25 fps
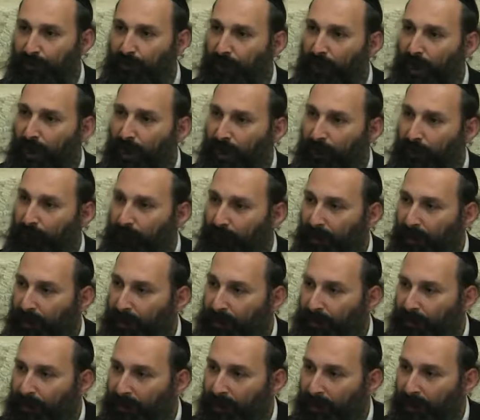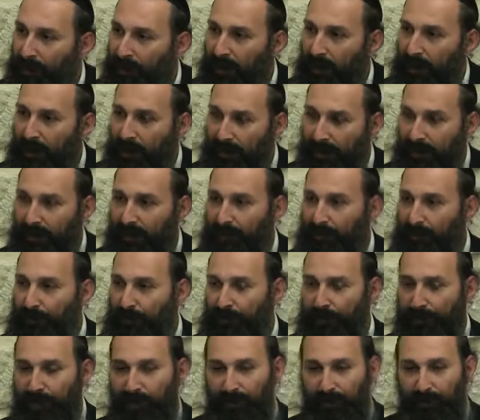to a higher place, and needless
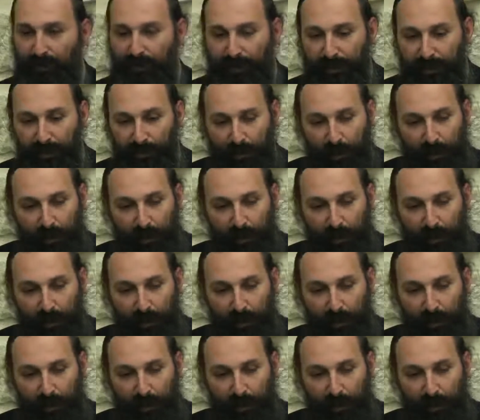to say that it's